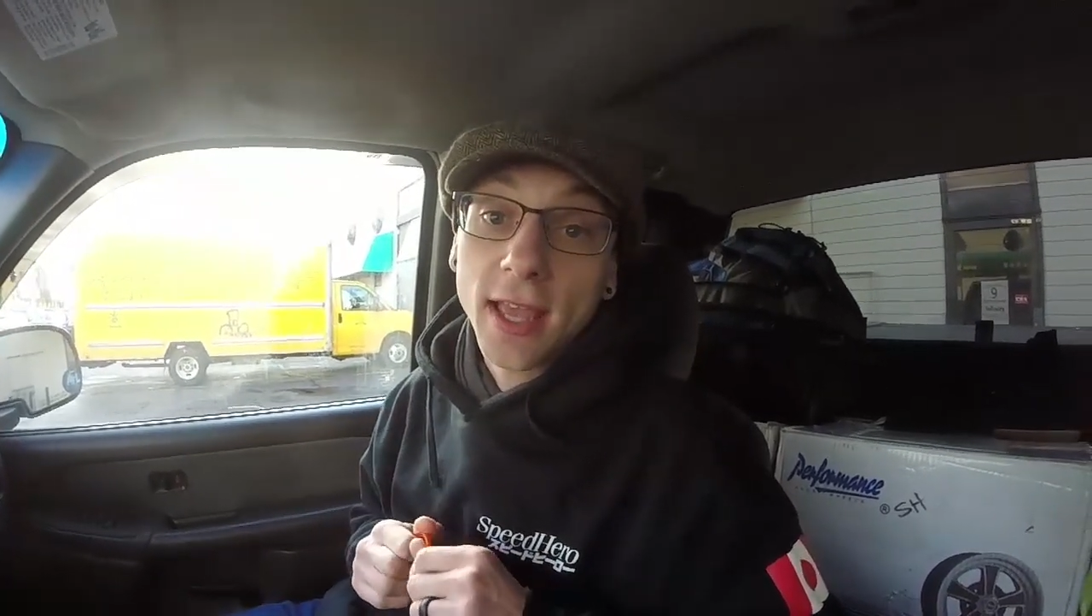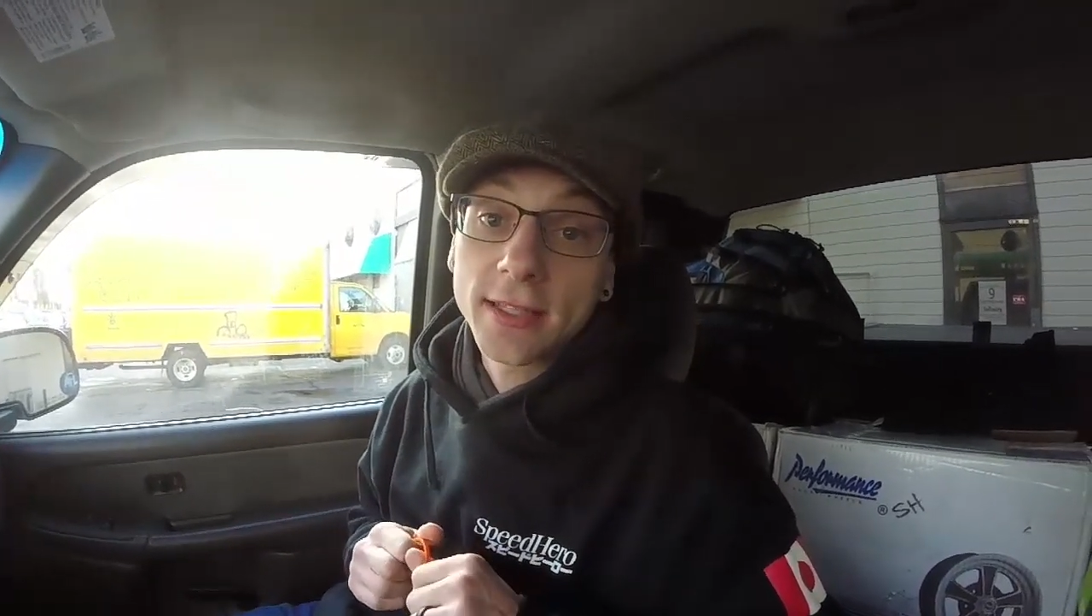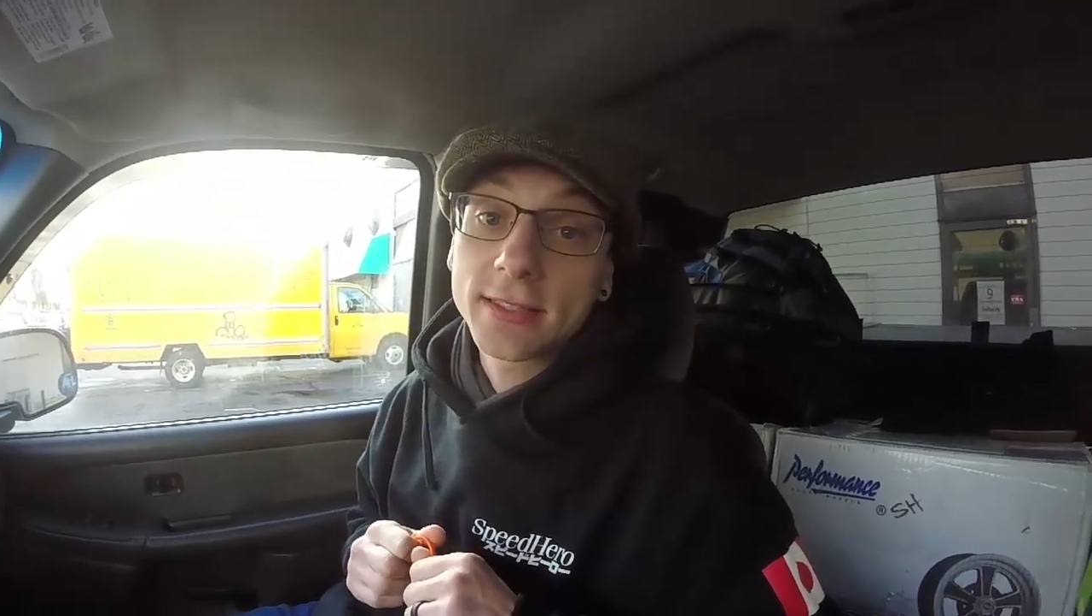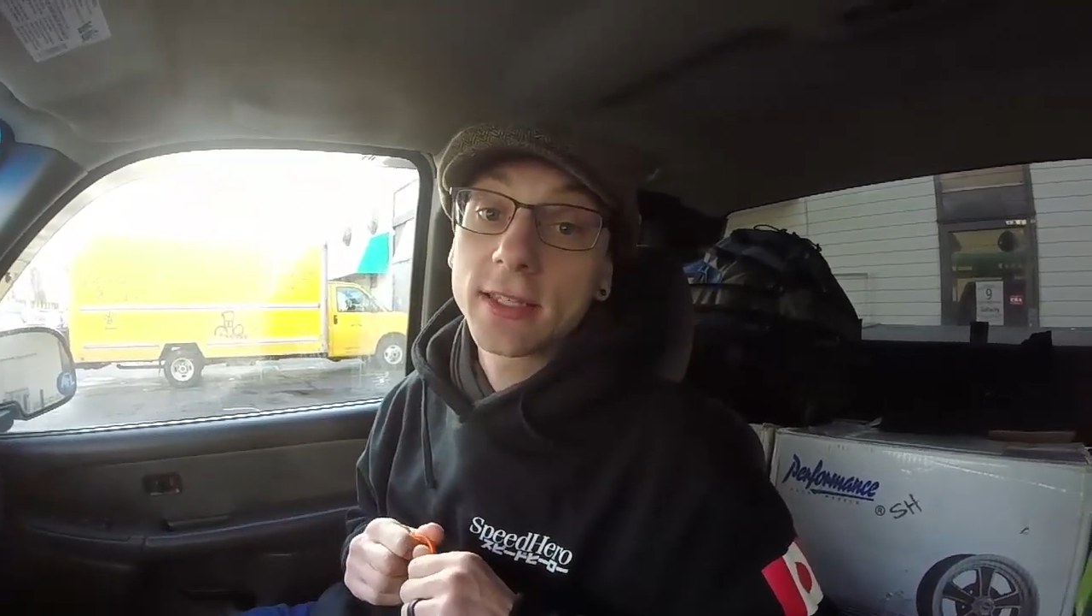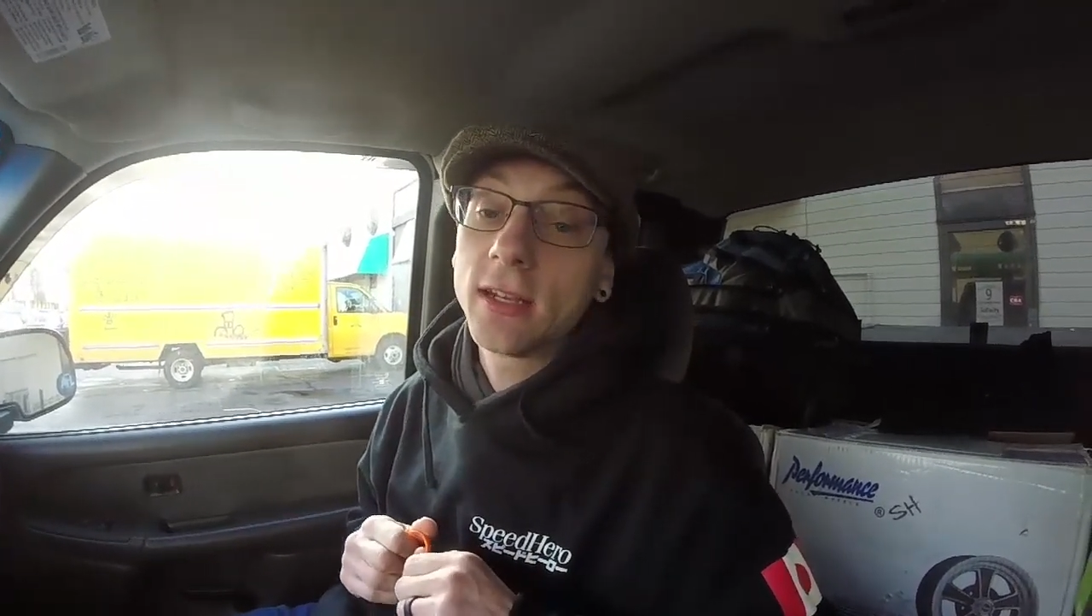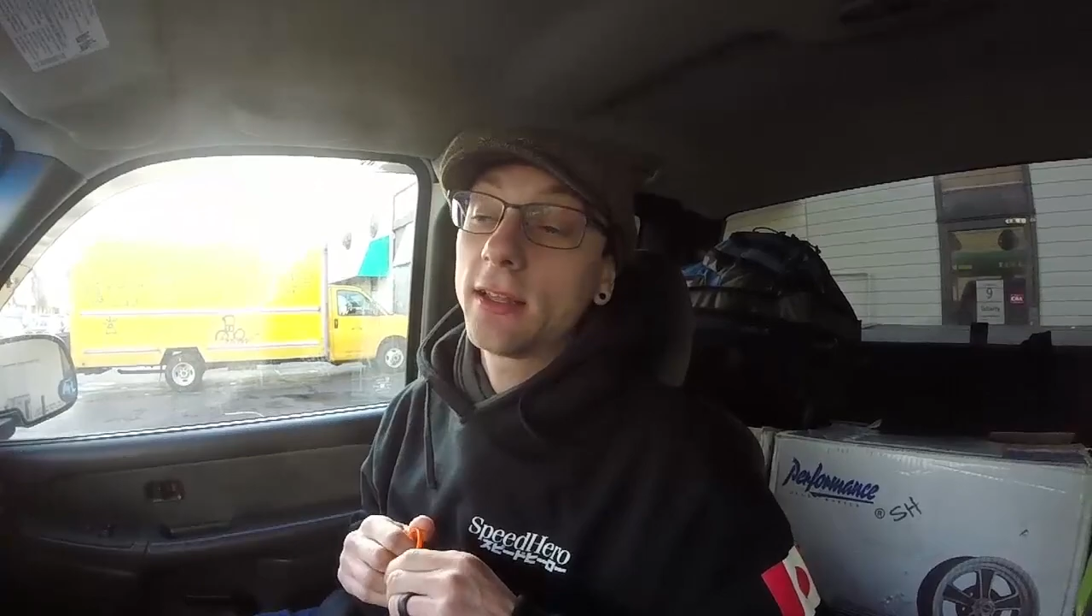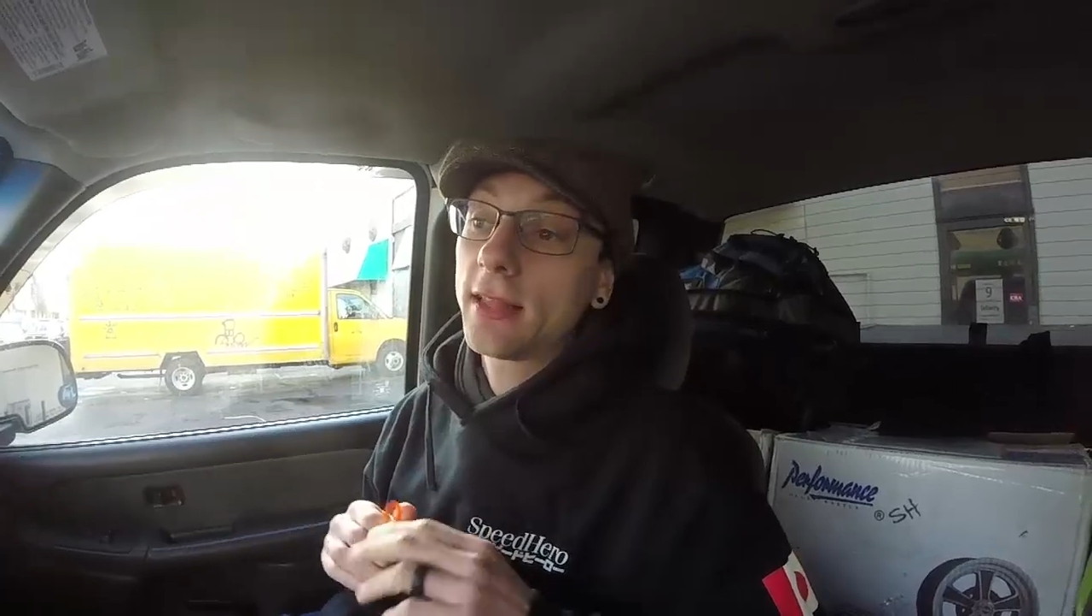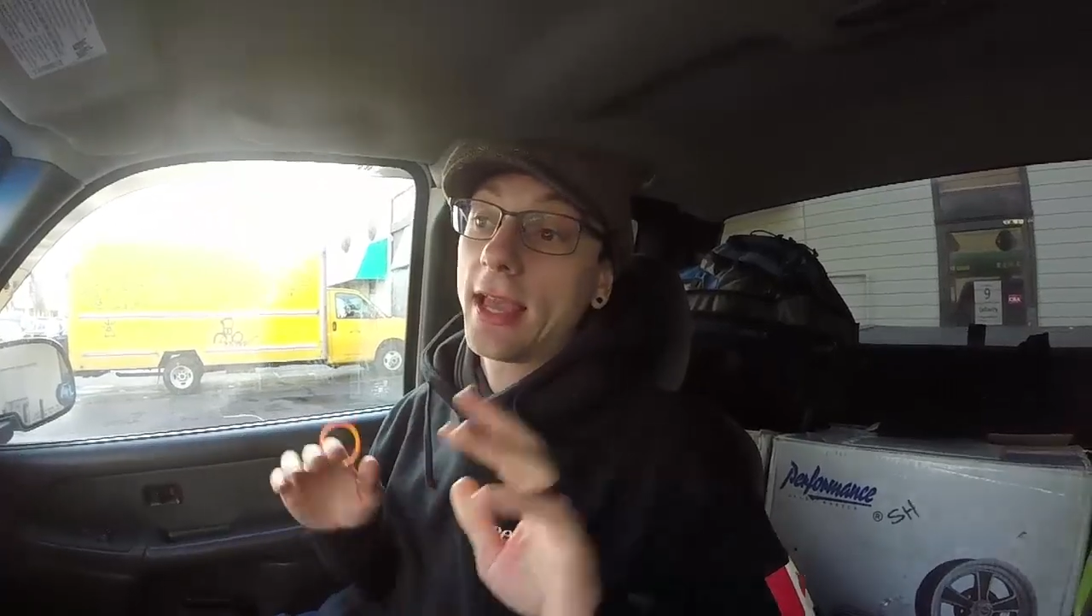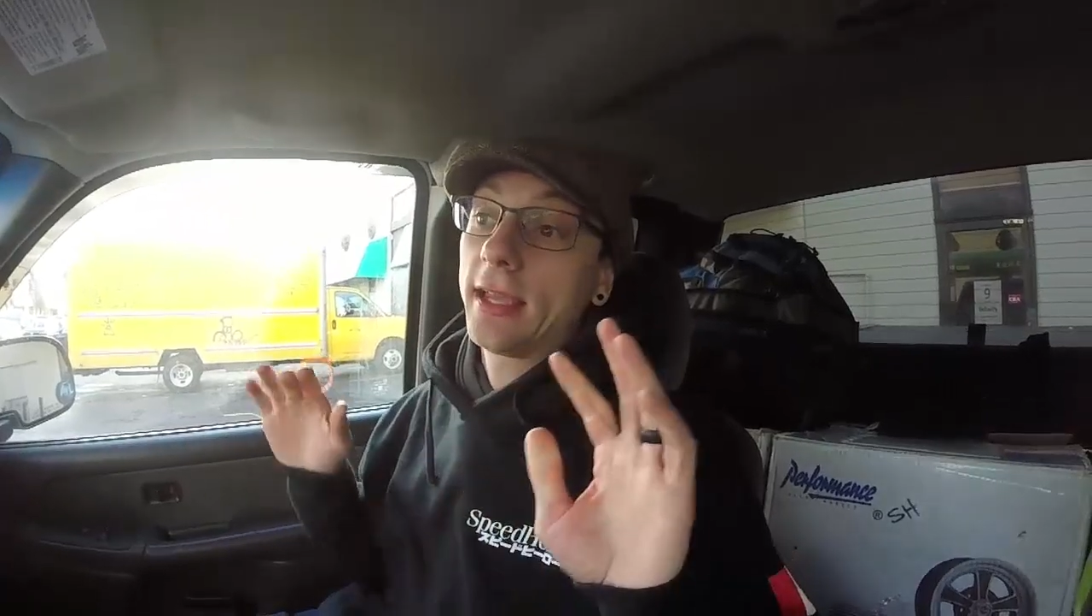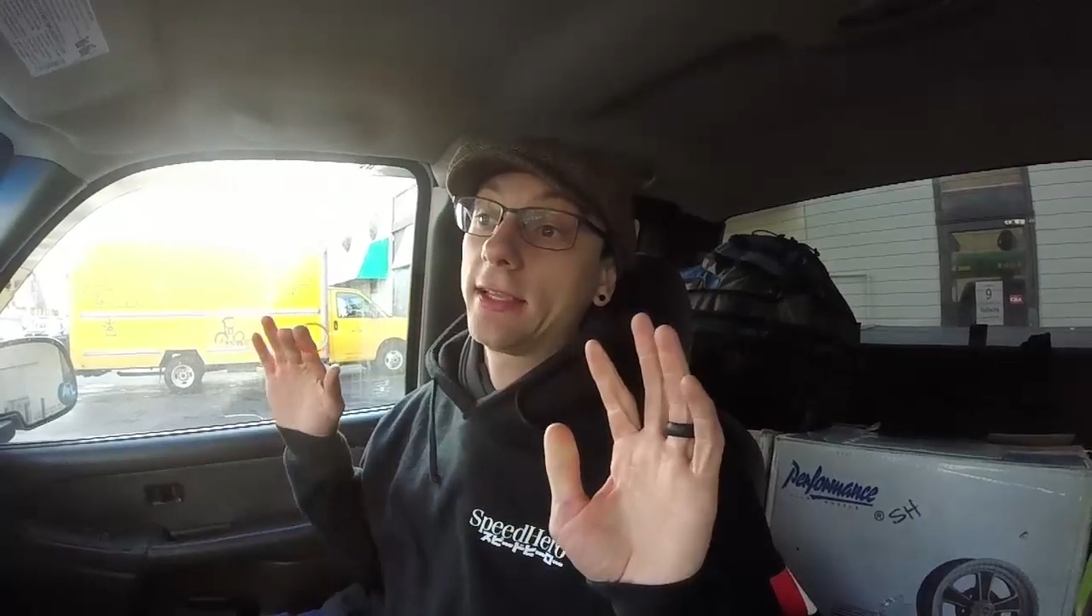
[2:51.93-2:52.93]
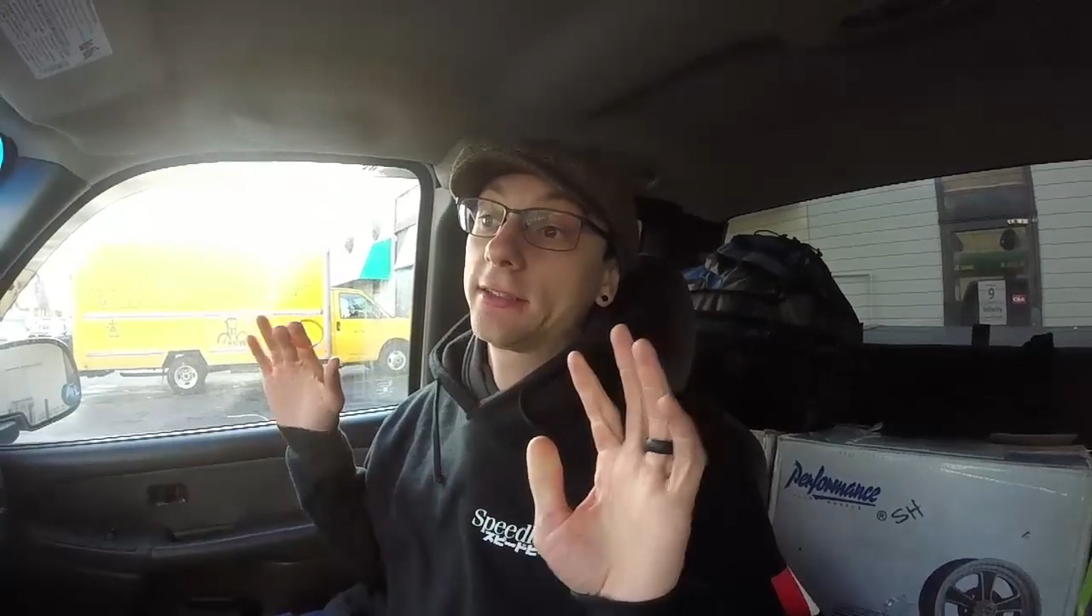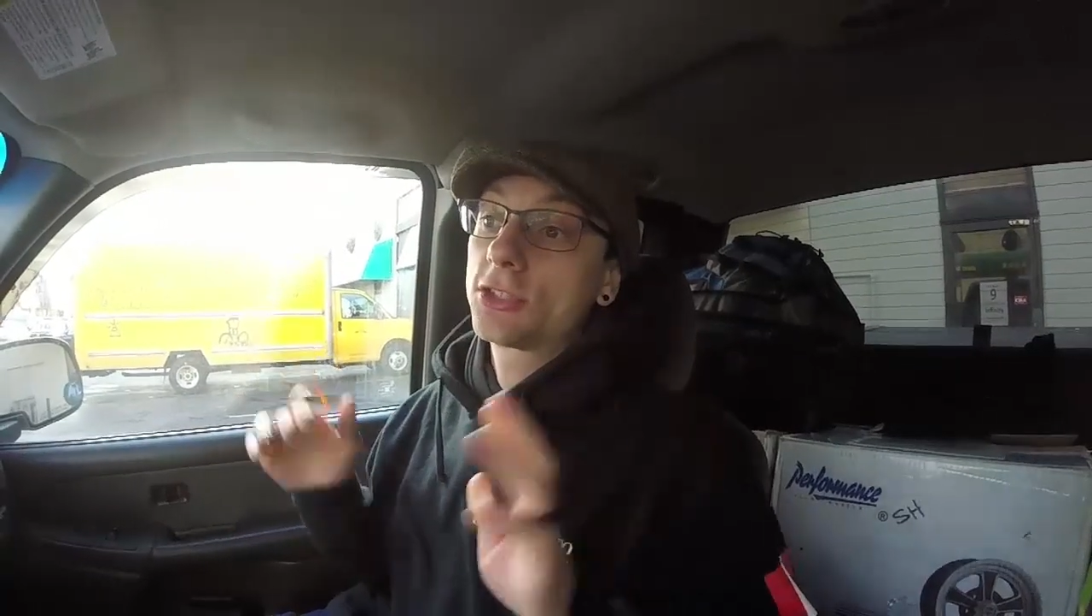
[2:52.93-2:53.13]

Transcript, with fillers: it's going to like